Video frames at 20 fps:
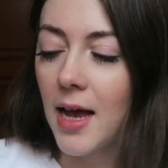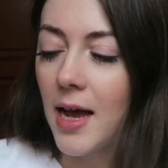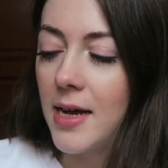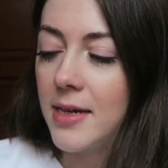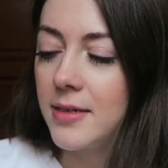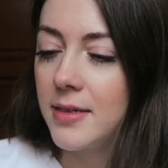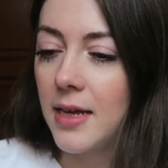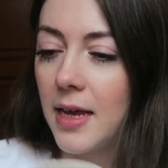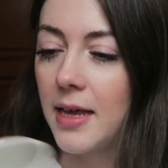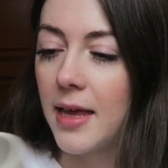
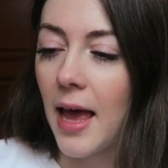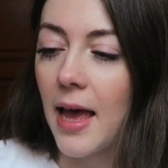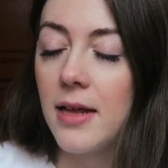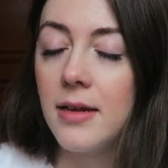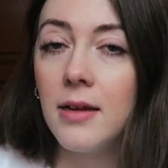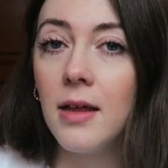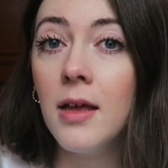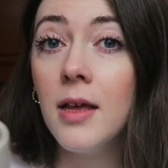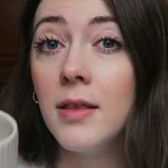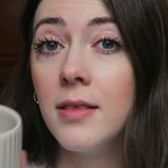And
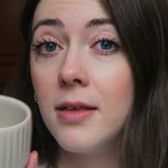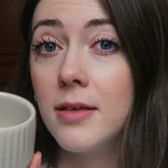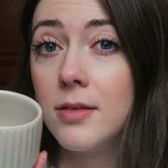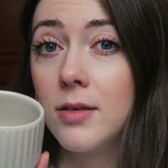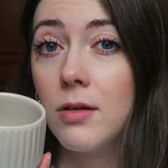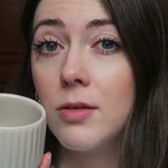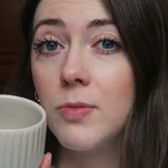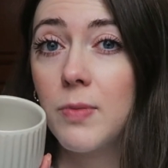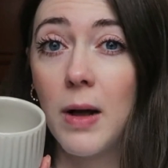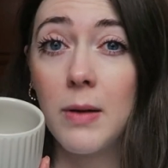again, this
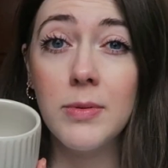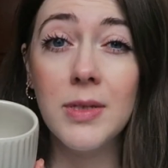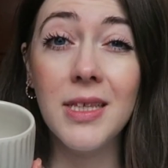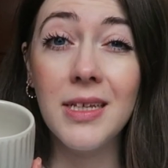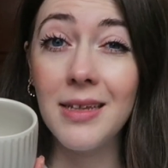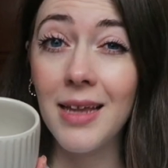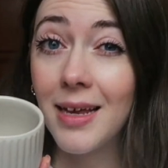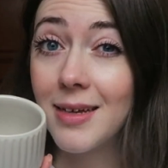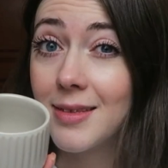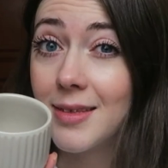goes well with the
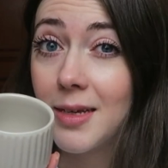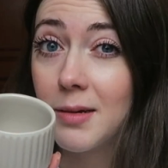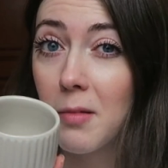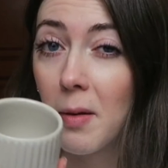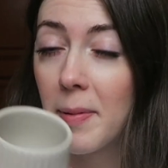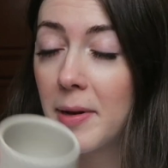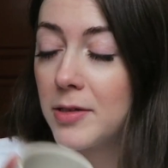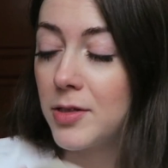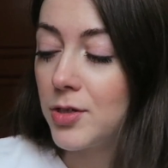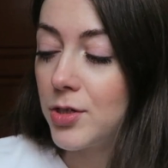next thing I'm
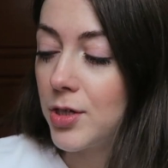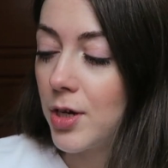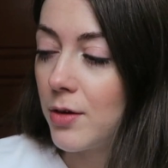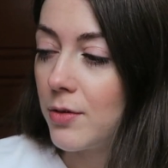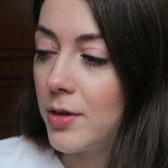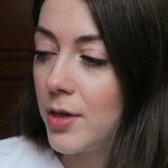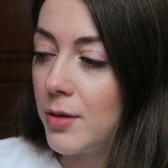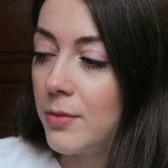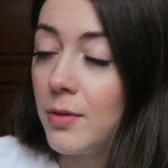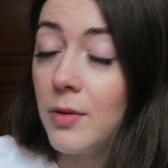about to show
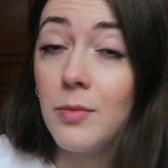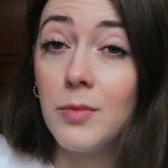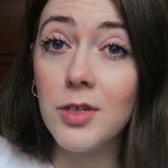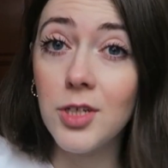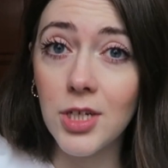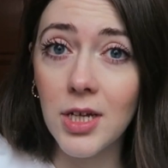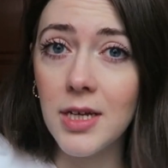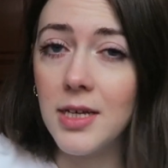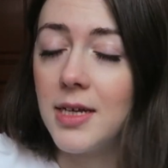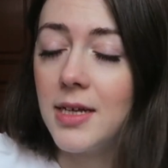you,
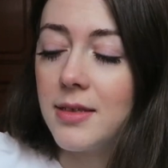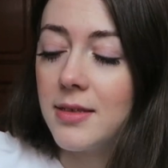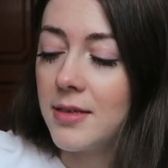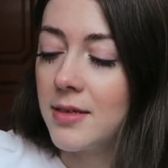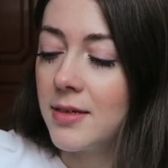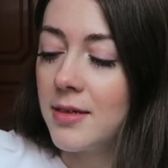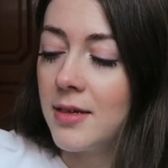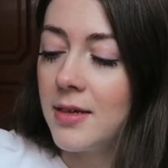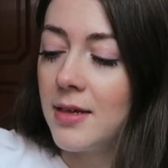which is